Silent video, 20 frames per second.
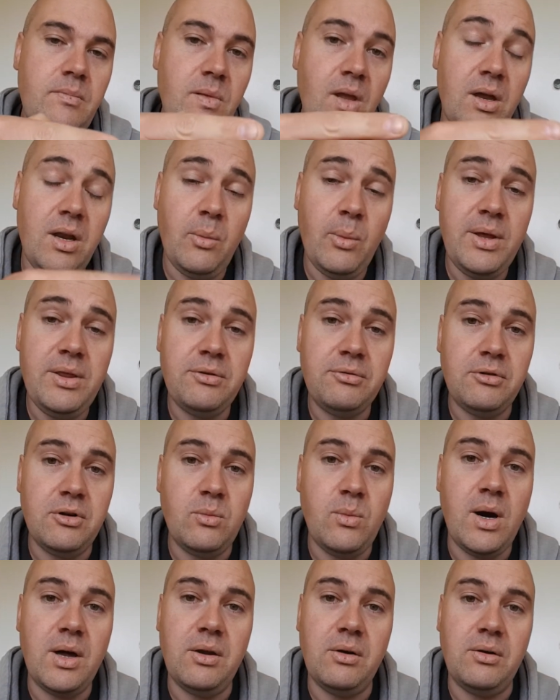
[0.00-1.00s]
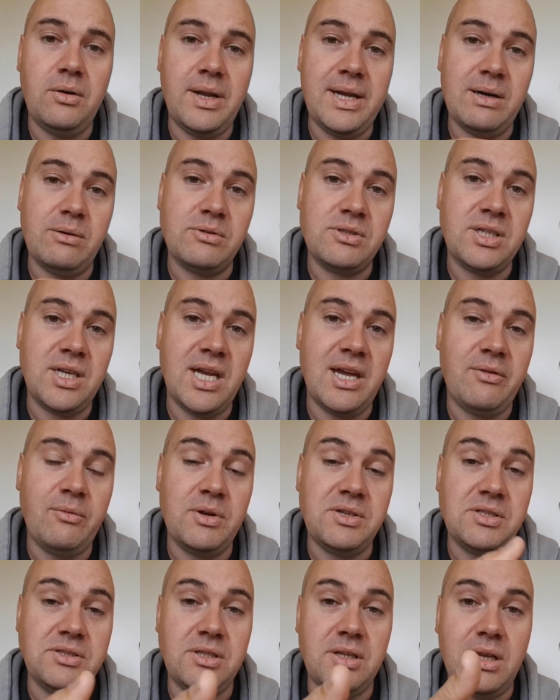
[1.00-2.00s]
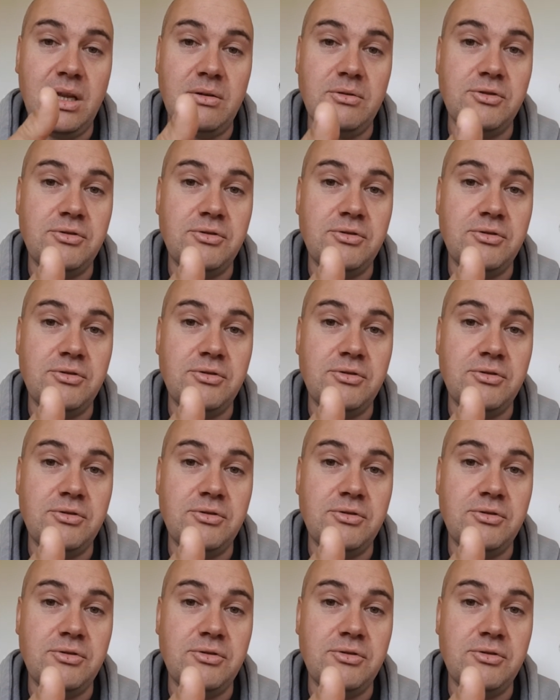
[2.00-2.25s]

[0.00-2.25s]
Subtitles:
and I went through one on LTF, which is the low